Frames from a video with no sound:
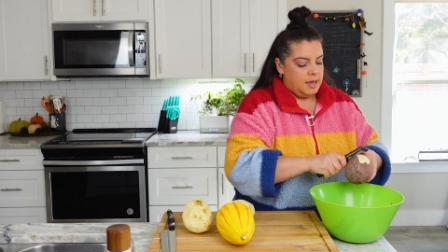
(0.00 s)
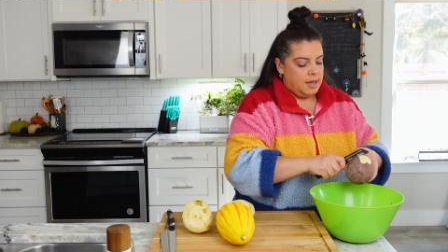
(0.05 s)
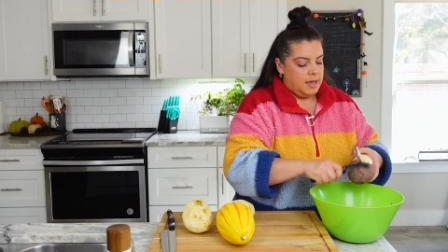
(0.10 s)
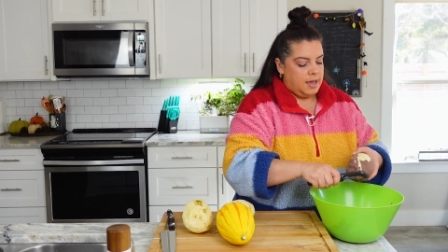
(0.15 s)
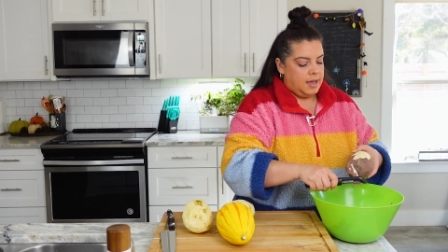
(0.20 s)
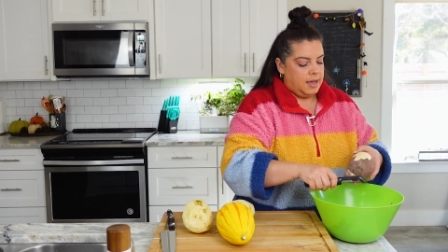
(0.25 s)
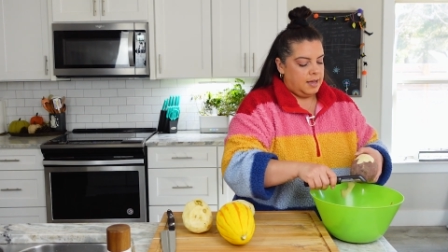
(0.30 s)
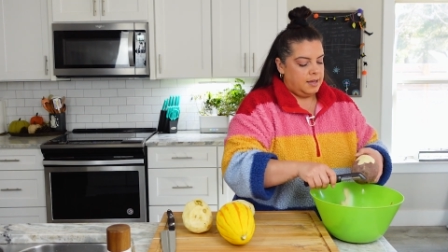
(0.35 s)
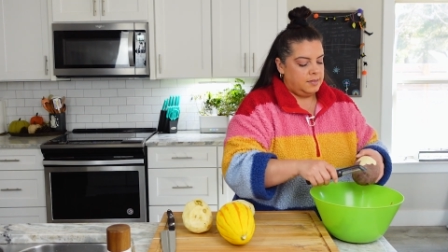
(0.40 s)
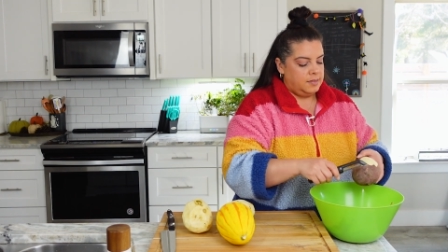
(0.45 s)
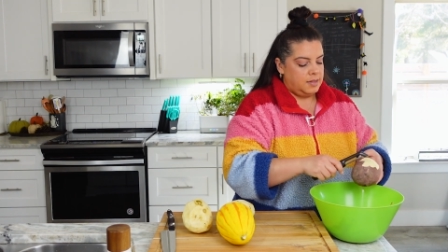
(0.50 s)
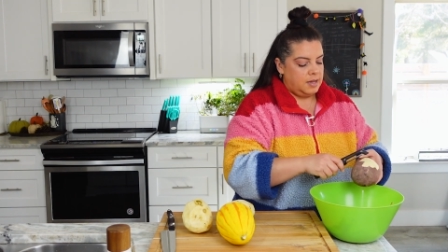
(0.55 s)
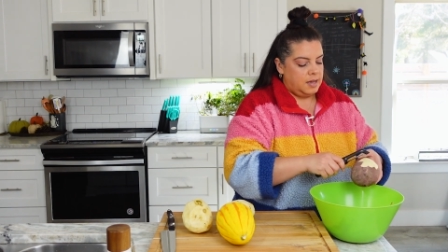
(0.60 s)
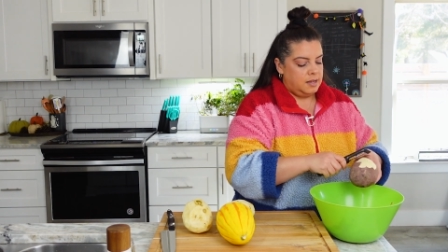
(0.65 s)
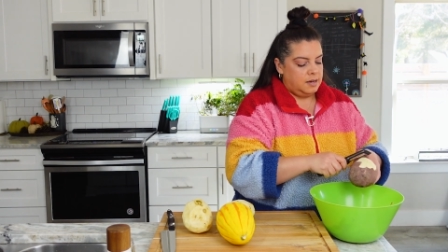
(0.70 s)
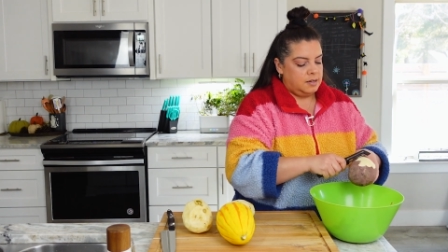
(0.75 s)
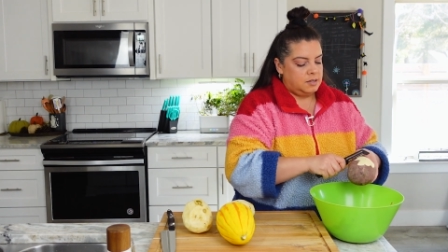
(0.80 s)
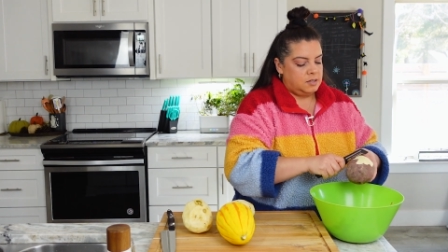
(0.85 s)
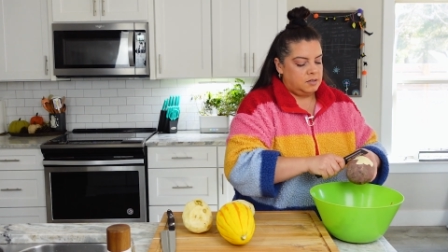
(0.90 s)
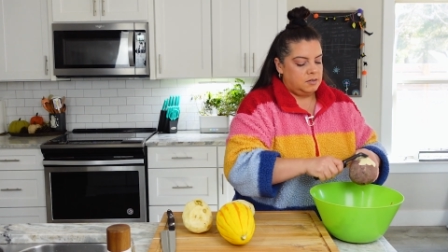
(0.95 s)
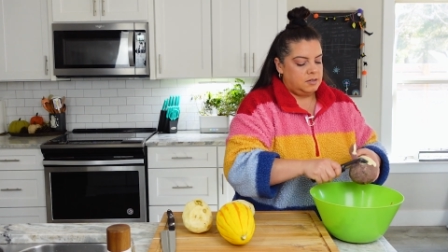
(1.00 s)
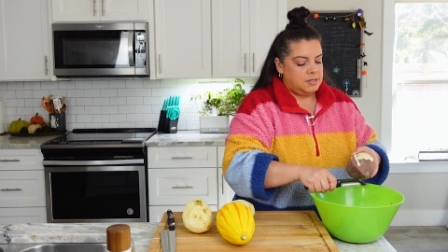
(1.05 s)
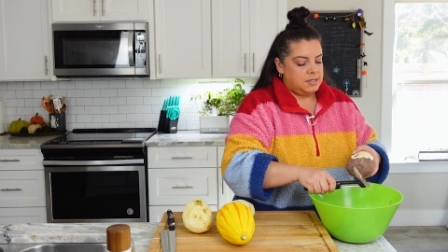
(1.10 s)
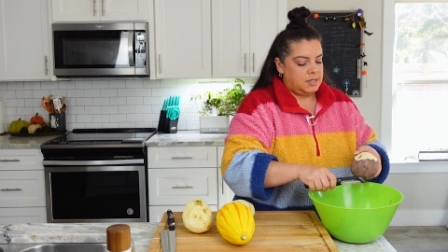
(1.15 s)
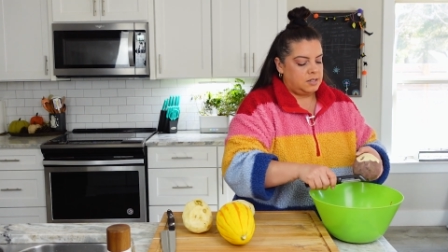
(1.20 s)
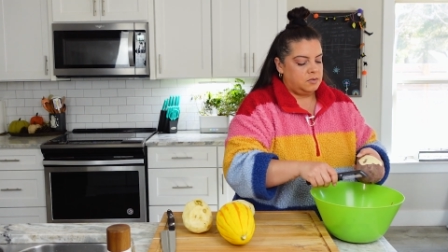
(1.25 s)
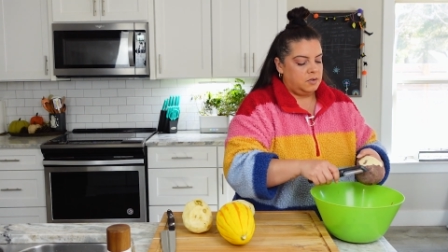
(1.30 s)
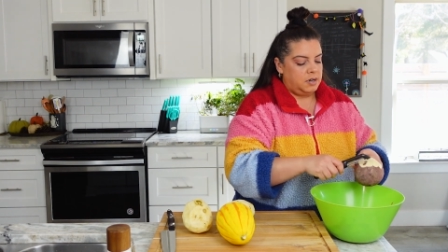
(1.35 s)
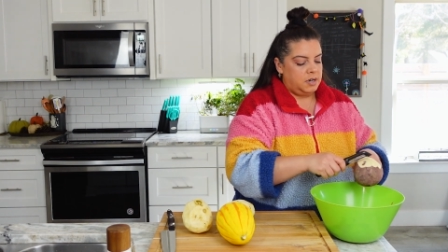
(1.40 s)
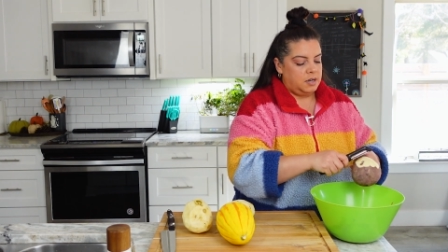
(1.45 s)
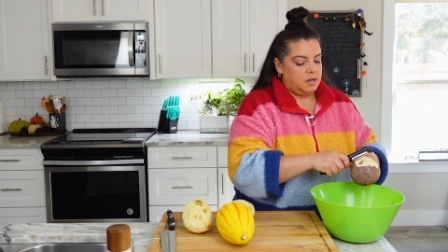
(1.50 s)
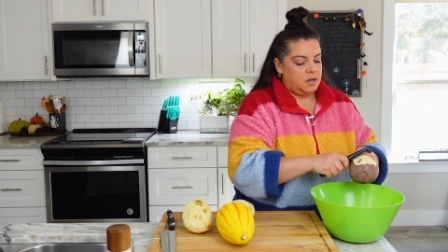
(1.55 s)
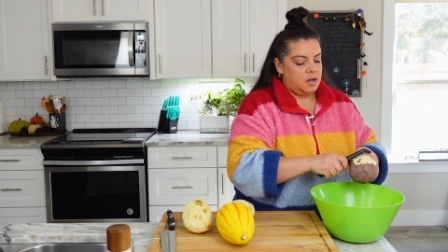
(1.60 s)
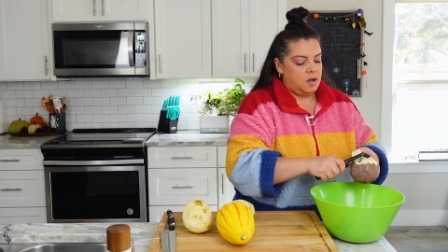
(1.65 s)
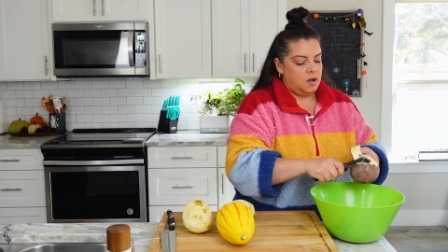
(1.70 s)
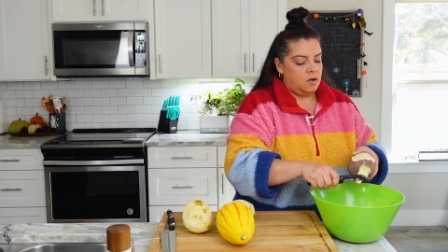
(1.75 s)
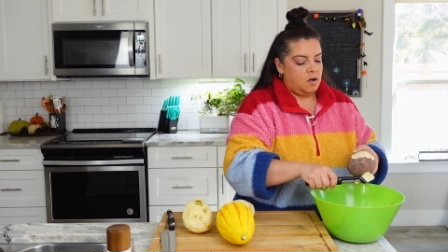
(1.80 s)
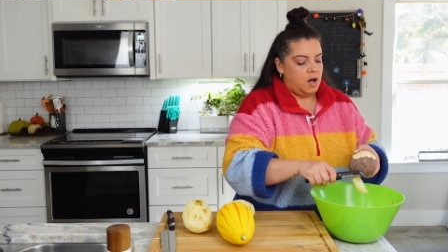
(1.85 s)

And then as soon as that's ready to go,